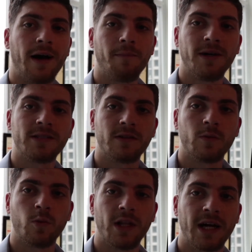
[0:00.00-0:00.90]

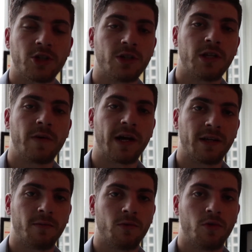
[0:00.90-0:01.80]
button will actually direct
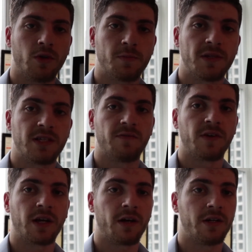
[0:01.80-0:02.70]
them to a
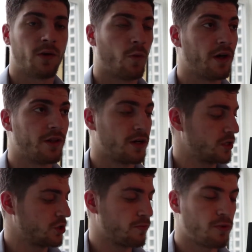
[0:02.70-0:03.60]
specific area, whether
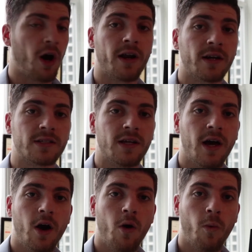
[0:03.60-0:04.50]
it's your products,
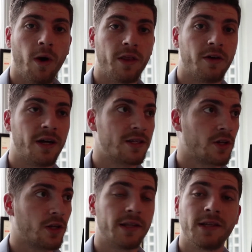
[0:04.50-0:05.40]
whether it's
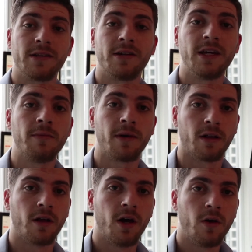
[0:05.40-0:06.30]
collecting their
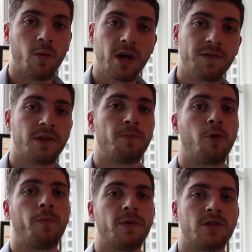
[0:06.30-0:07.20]
email, whatever the
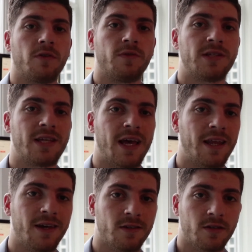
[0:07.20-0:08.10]
purpose of the site
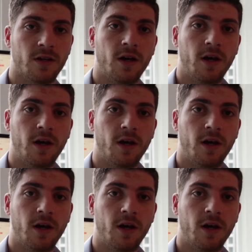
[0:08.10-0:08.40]
is